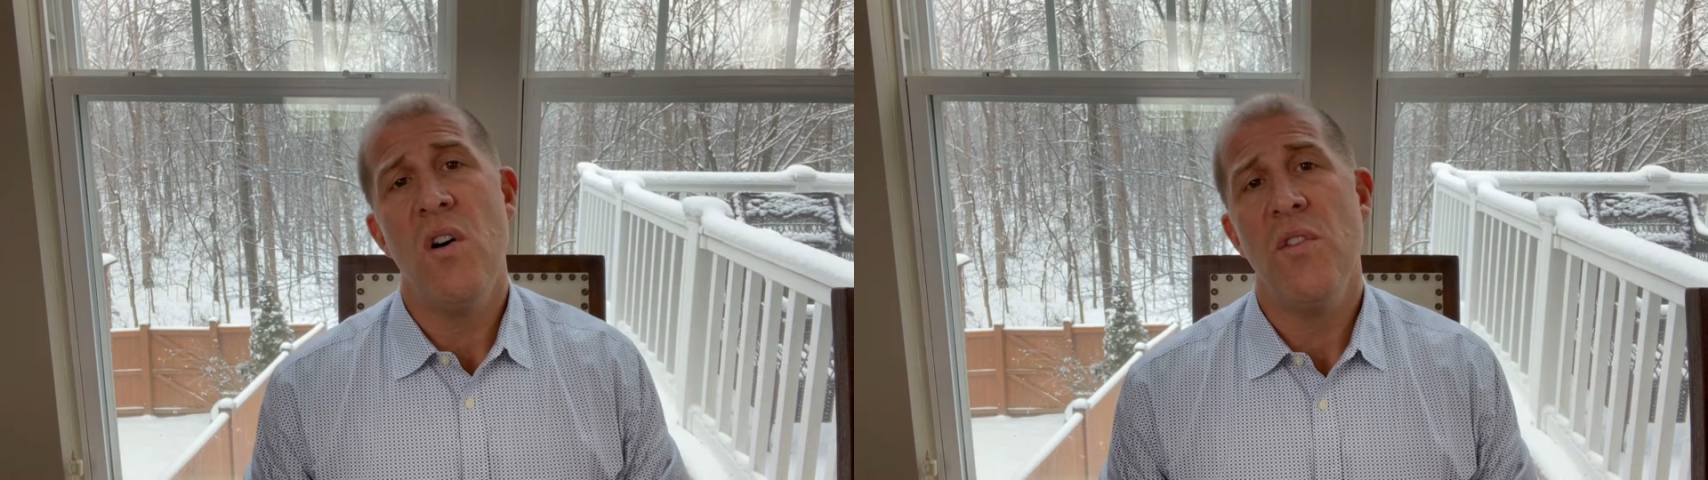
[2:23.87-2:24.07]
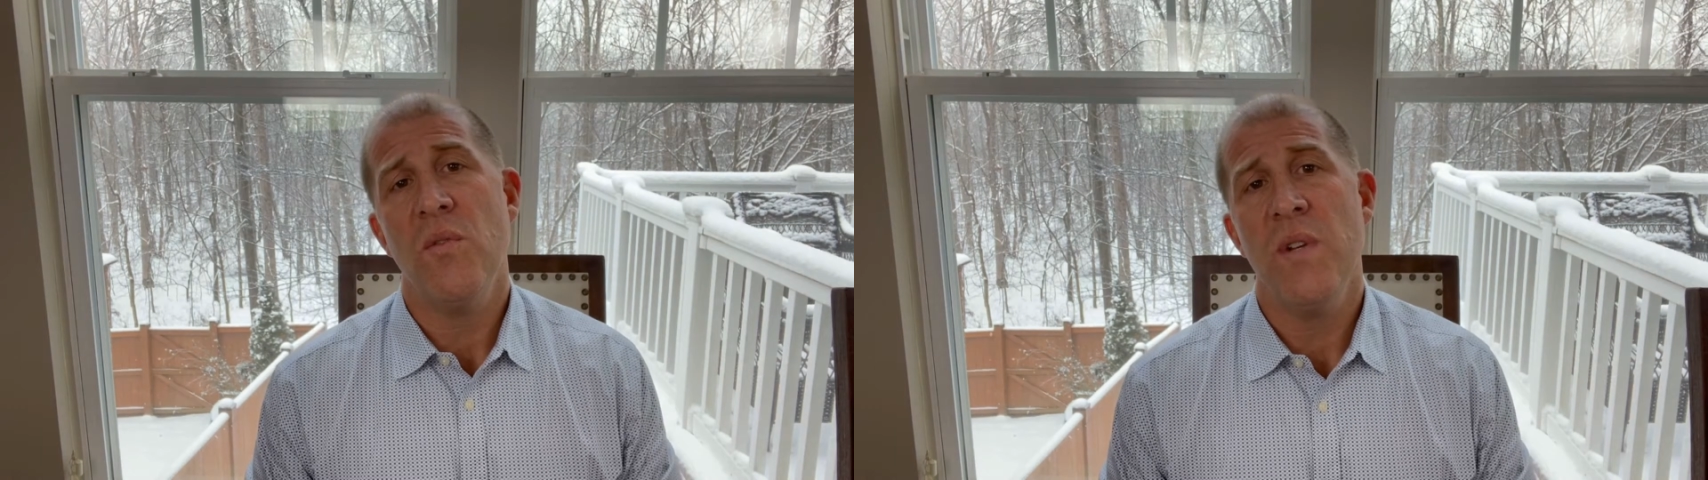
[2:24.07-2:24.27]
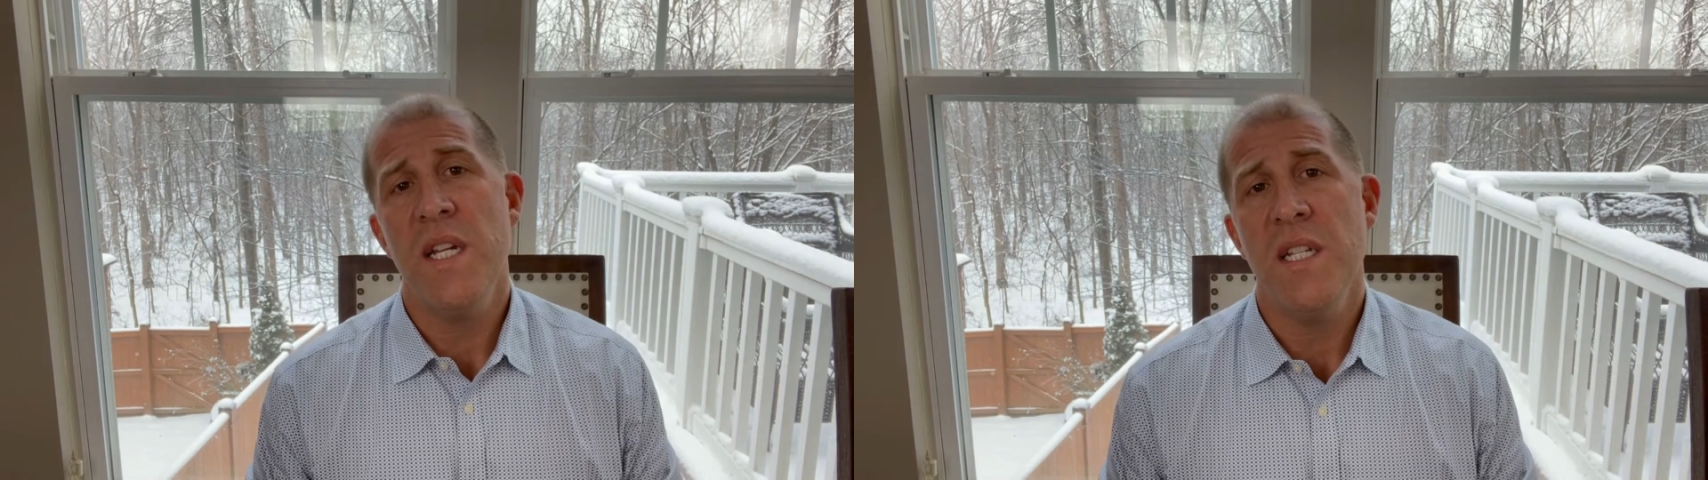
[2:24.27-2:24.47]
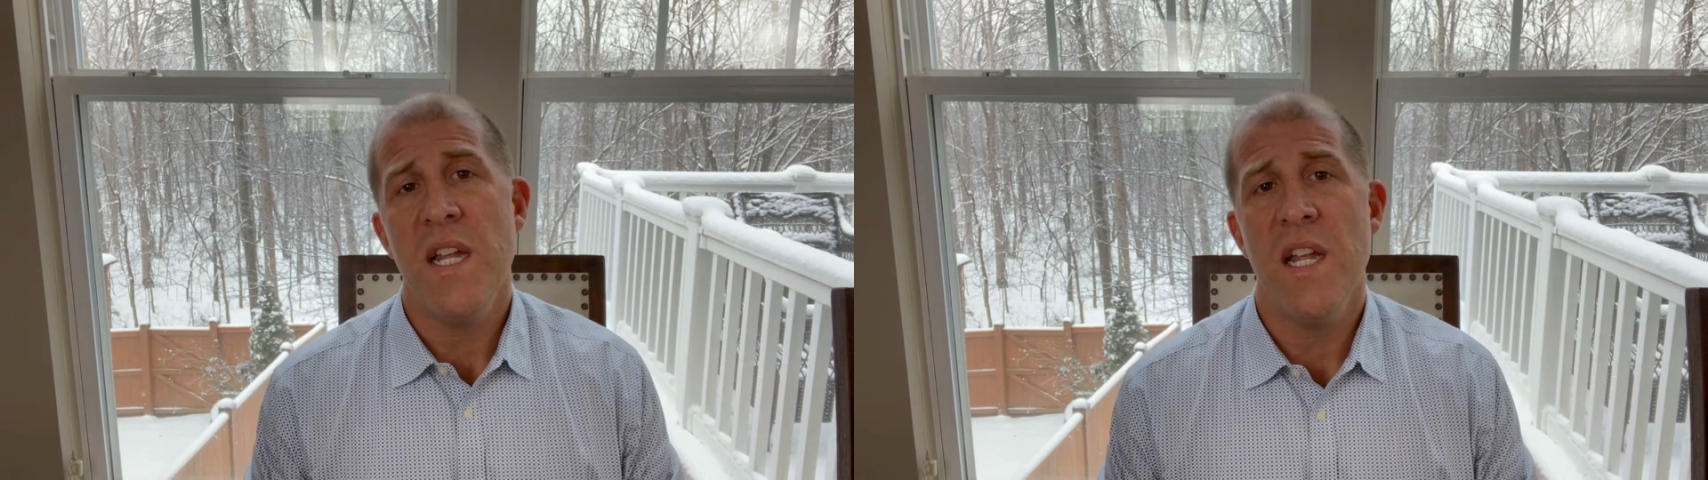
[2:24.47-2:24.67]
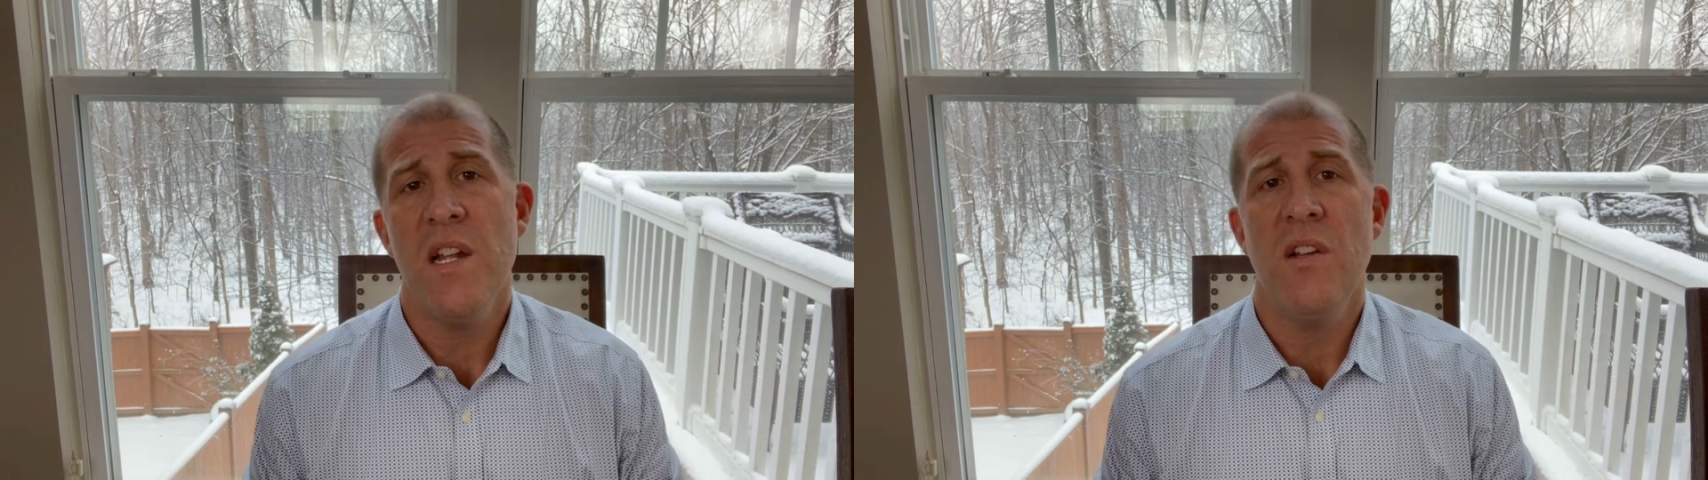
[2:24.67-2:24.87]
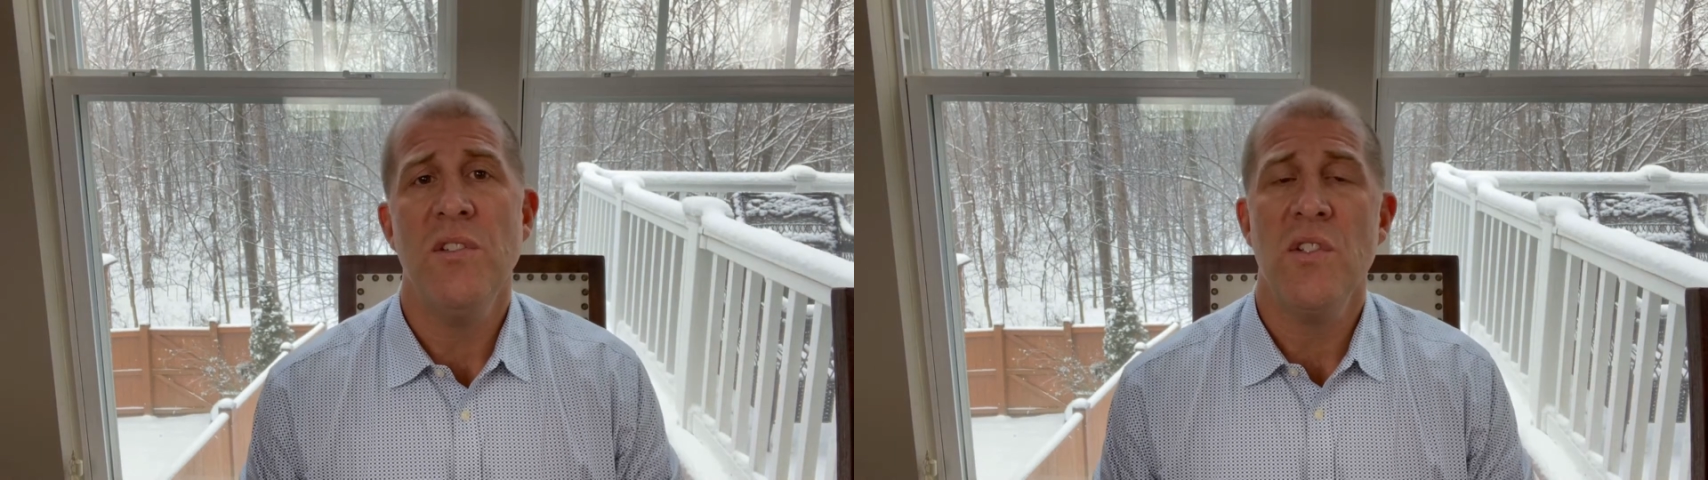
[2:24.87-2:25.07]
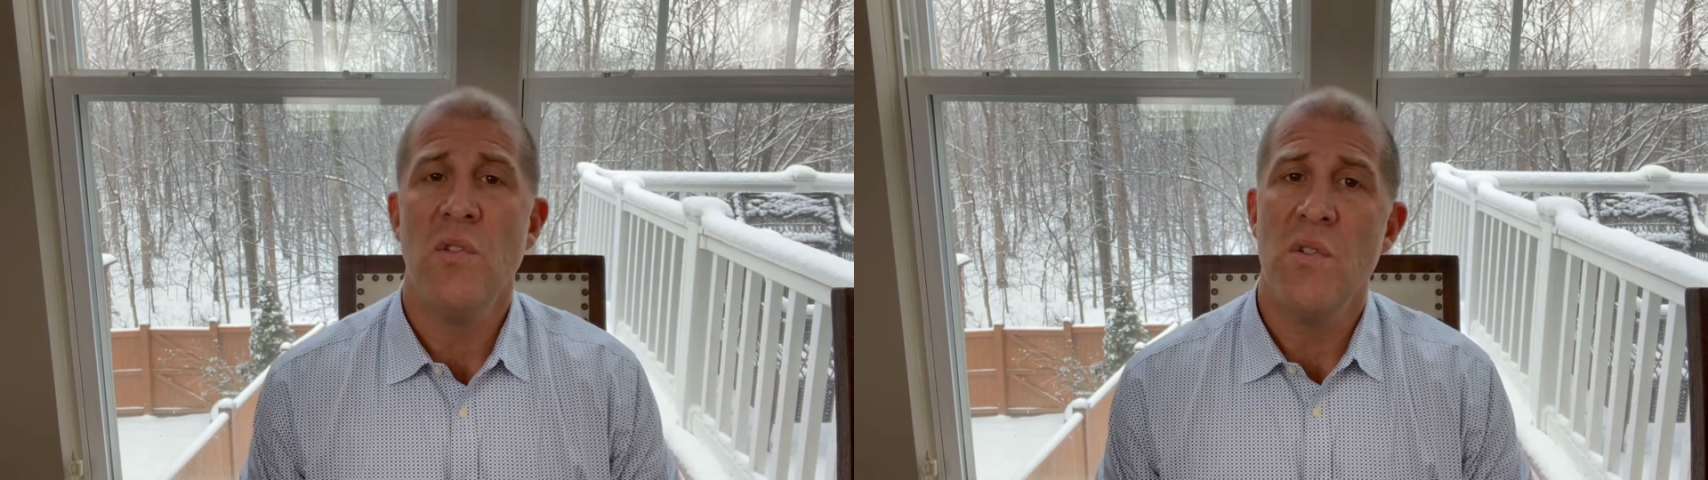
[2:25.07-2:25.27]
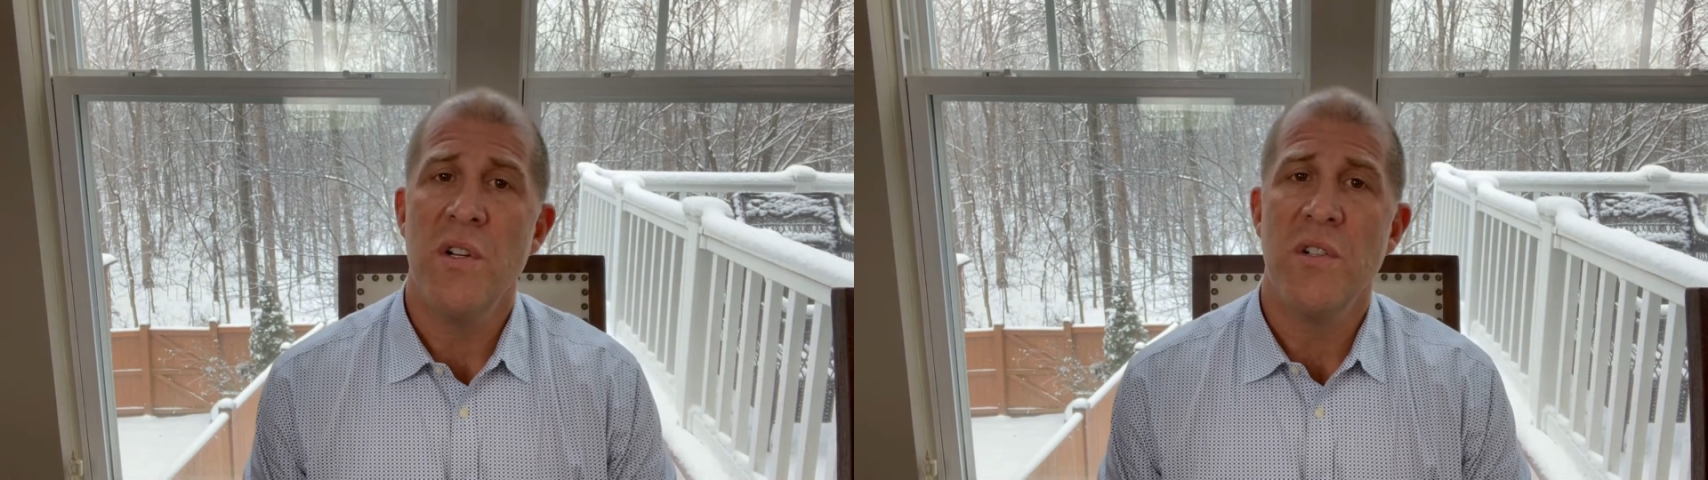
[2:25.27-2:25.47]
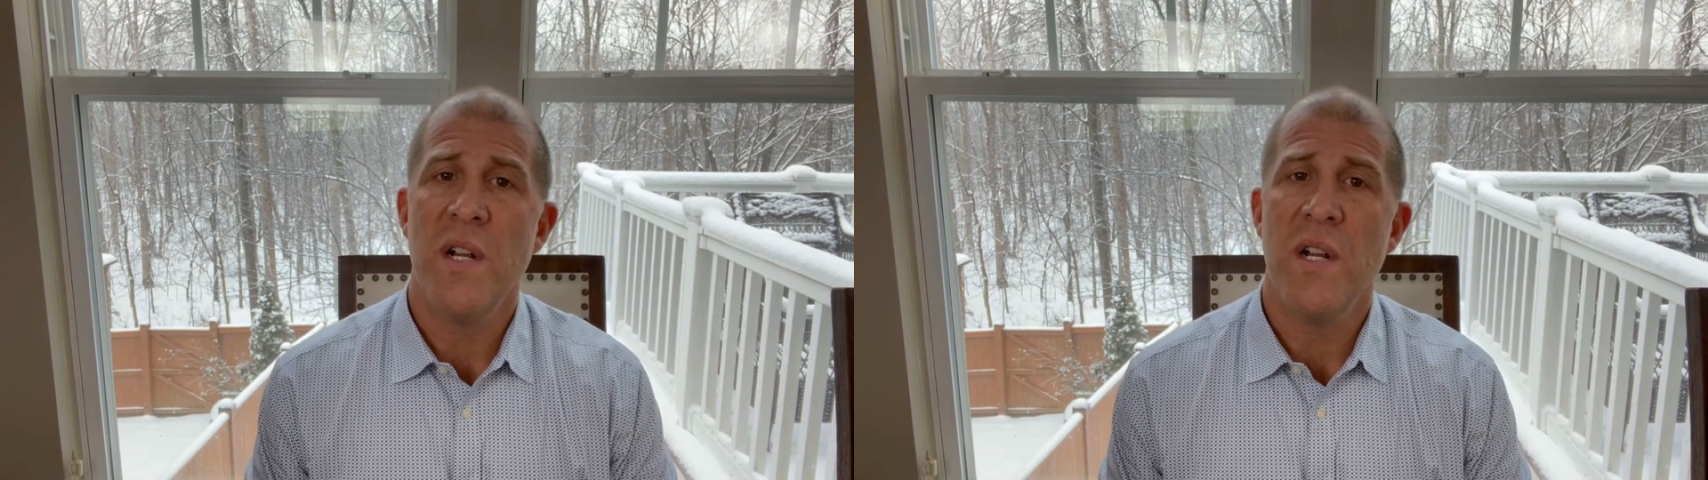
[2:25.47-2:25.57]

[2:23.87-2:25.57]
the retail stores,